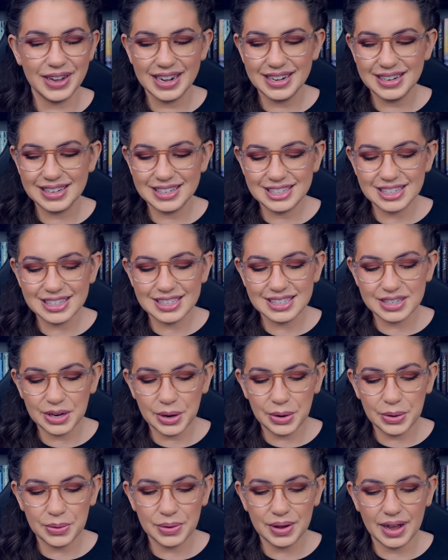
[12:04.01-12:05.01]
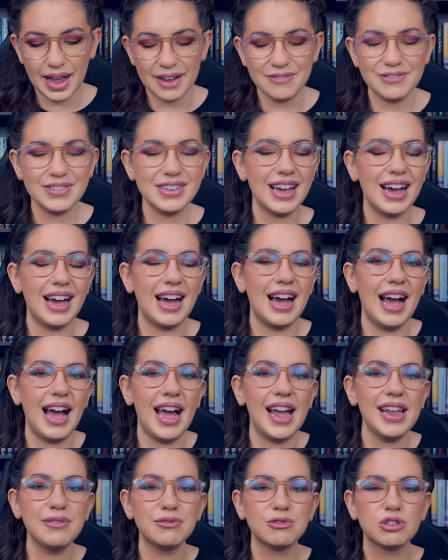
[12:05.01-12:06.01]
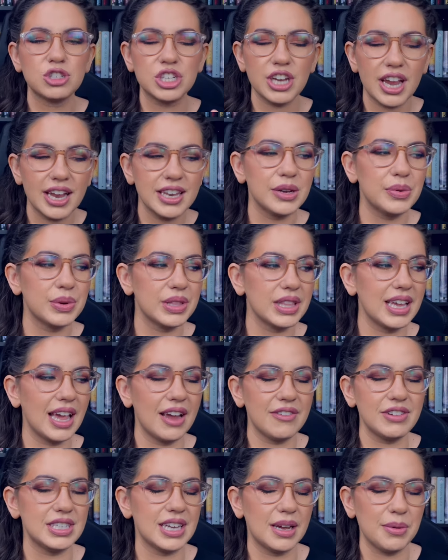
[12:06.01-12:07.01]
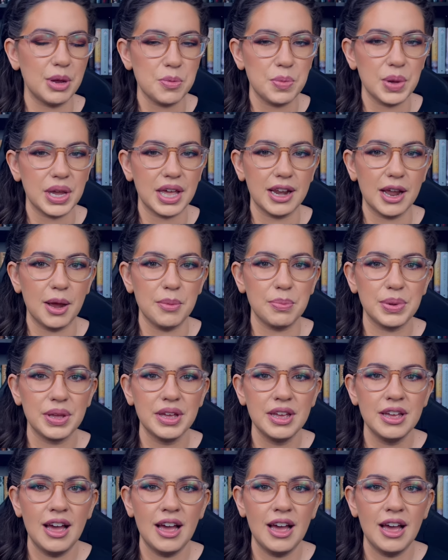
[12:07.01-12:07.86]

And it's just so, I genuinely, every time I pick it up,